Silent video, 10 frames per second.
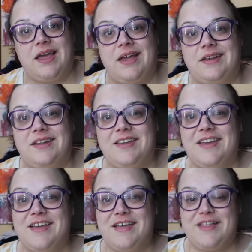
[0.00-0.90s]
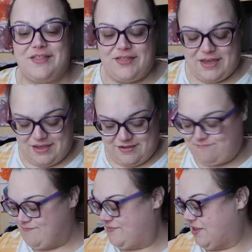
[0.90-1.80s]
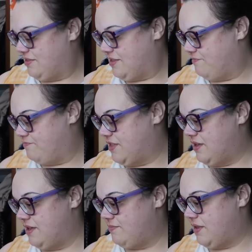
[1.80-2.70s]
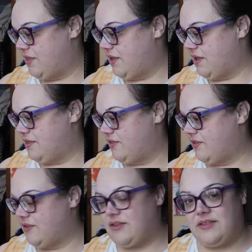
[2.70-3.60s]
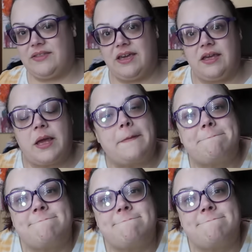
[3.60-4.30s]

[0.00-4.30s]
and the the the the the the the the the, the, the,